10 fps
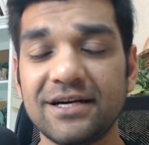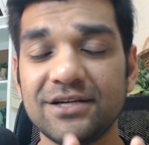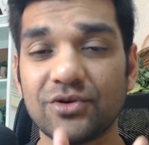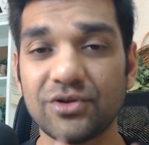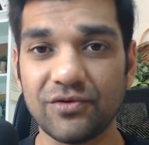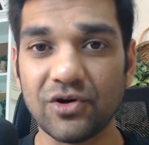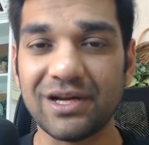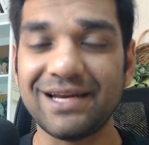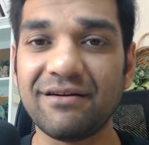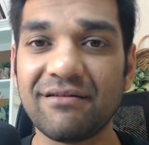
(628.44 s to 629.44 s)
So if you are
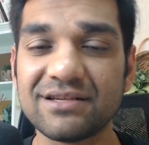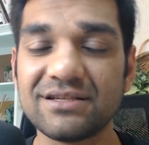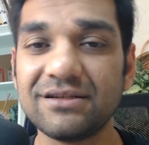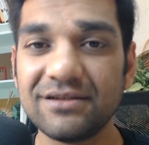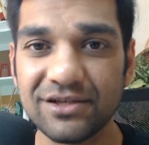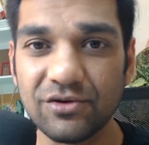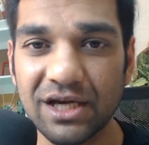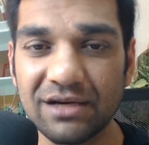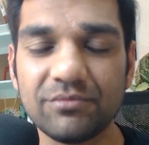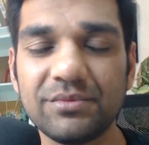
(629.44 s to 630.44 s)
really interested, you
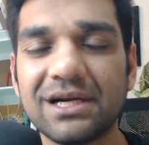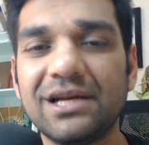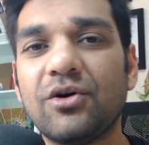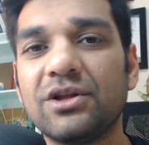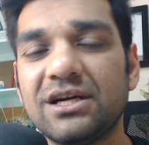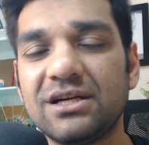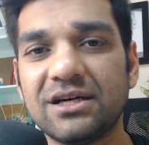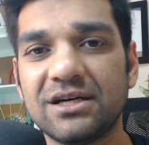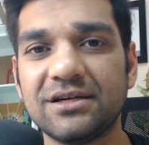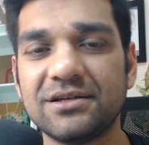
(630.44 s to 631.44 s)
can click on that
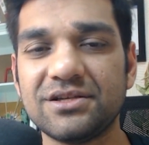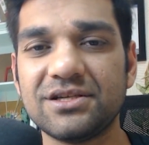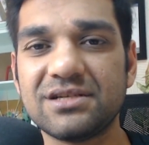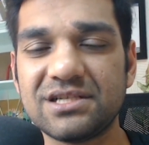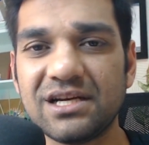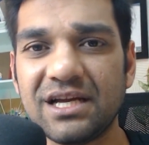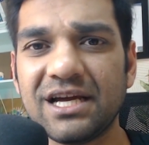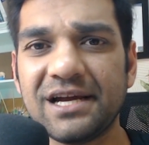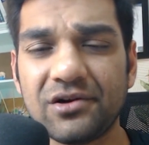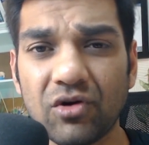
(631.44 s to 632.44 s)
registration link.
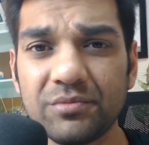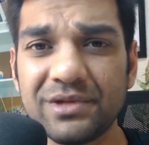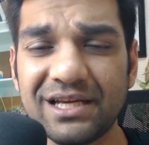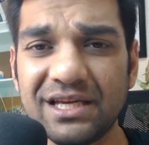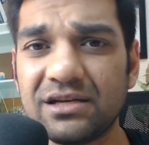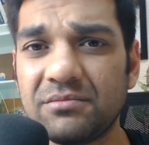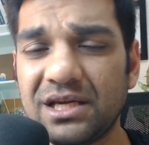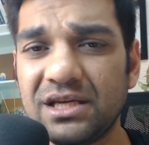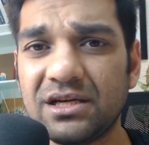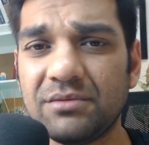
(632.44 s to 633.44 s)
I'll drop the link in
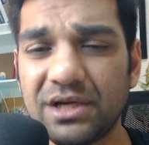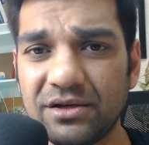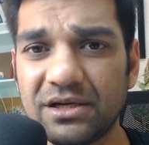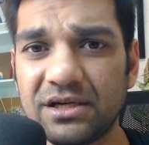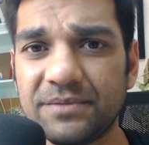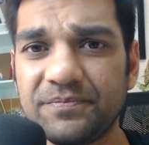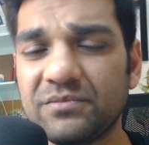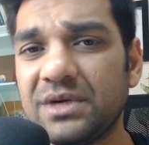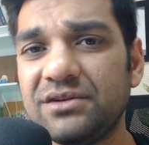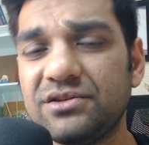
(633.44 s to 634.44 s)
my
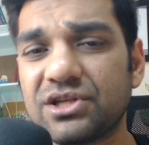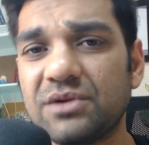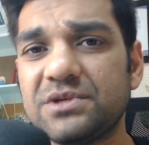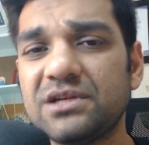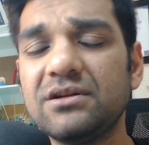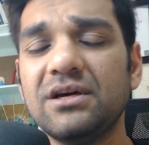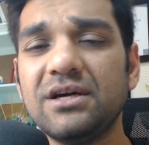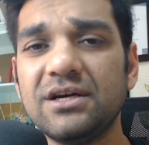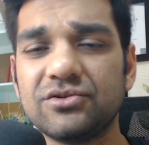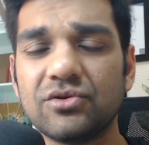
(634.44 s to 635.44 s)
my description.
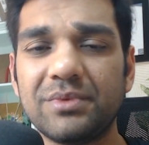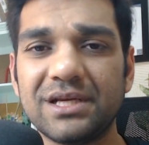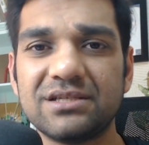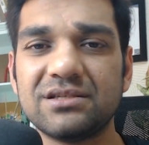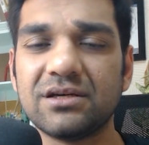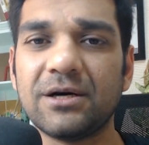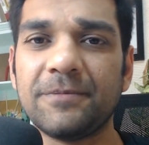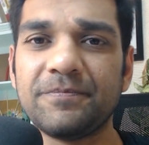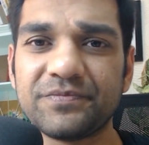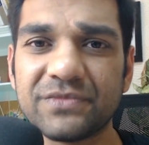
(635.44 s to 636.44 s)
So please
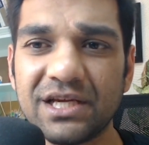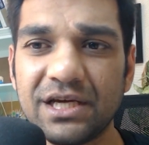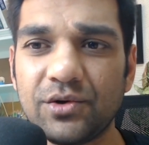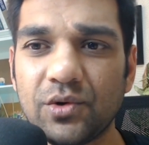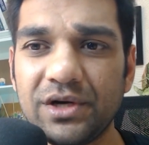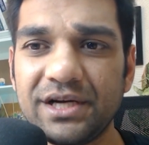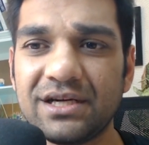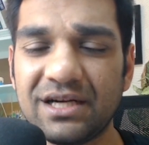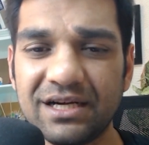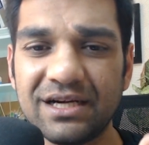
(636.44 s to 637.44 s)
enroll it,
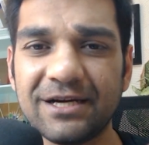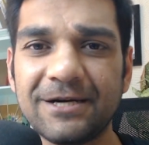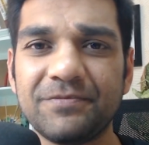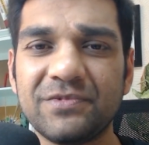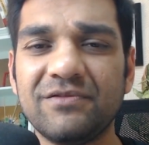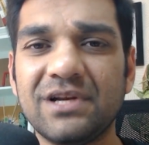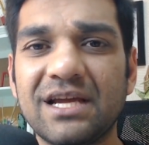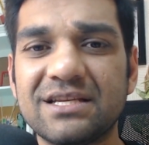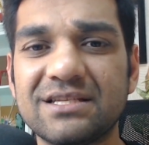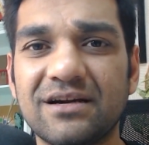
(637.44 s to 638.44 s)
and we'll
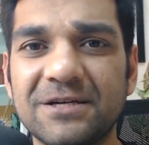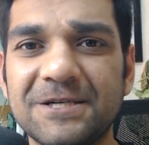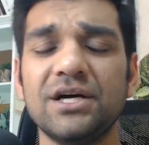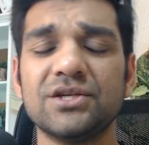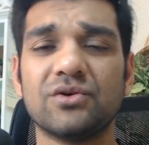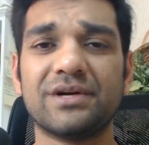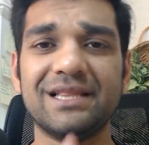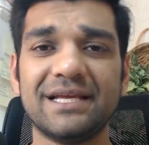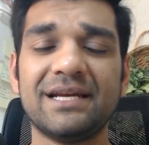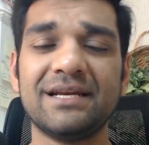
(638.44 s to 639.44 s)
get started. So
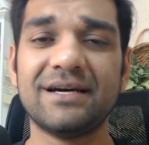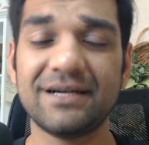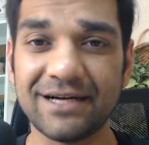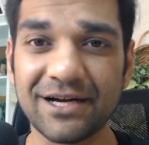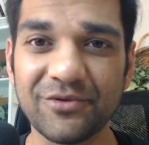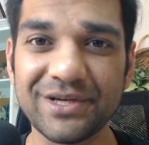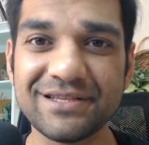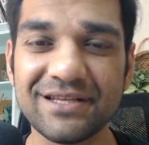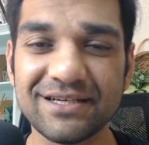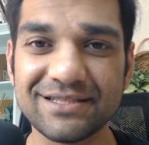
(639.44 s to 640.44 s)
till then,
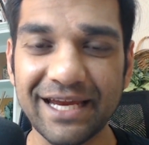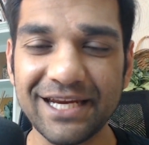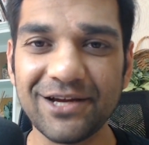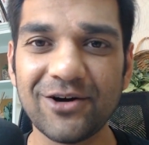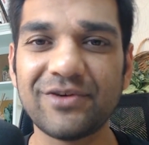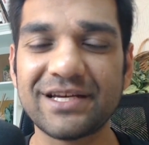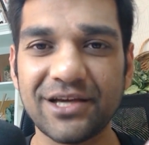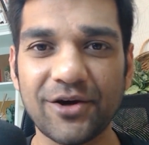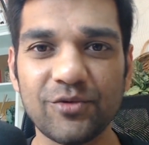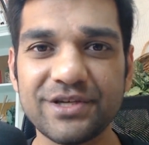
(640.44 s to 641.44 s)
Arvind signing off. As
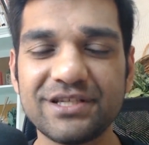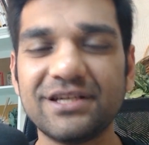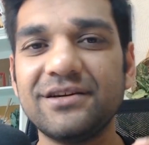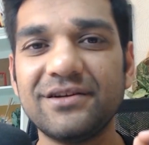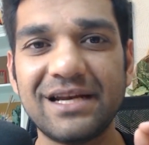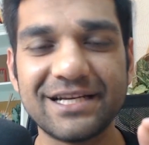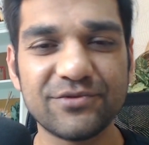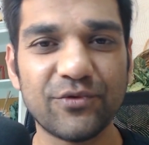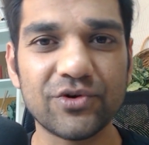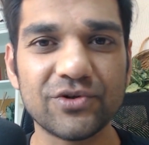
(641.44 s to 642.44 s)
I always say, let's
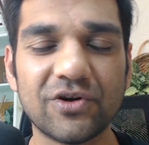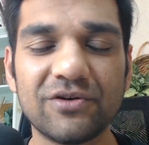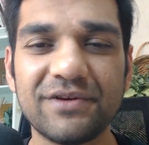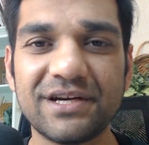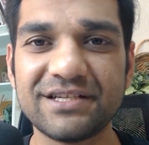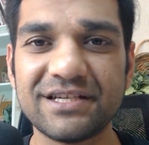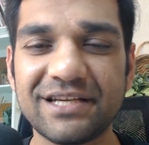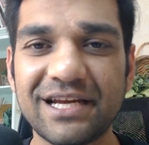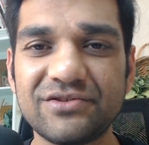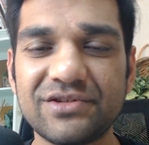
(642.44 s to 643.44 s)
focus on fitness as
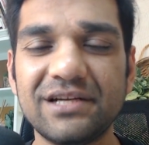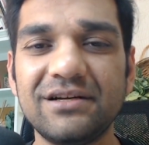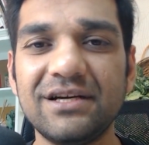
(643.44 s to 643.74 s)
a lifestyle,